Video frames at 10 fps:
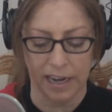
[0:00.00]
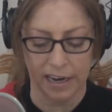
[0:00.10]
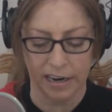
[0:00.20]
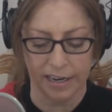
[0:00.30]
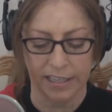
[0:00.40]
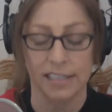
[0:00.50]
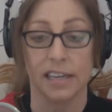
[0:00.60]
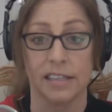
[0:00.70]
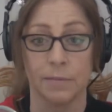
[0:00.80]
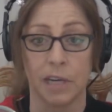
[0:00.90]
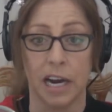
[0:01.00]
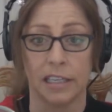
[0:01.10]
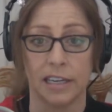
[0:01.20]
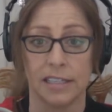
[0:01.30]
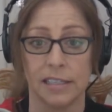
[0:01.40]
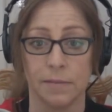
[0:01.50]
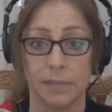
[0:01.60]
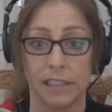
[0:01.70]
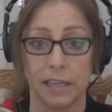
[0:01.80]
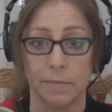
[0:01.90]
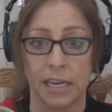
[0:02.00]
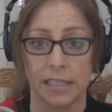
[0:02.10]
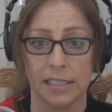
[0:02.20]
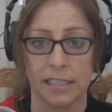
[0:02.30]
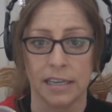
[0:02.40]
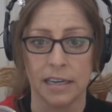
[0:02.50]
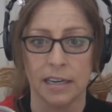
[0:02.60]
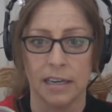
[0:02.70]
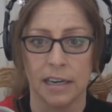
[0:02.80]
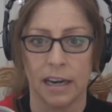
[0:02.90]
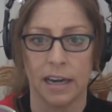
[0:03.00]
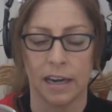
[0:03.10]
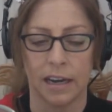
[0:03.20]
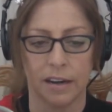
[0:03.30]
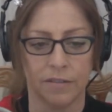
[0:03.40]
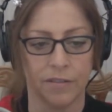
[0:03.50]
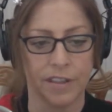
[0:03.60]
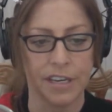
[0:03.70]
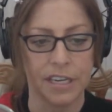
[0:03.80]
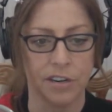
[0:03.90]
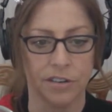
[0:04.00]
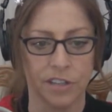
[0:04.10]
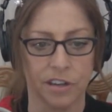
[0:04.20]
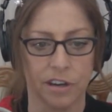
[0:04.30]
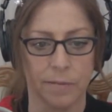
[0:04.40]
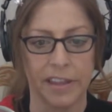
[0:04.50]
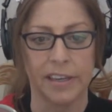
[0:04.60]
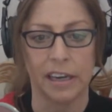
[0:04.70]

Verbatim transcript: AI, and set some guidelines and some limits for the near term. And they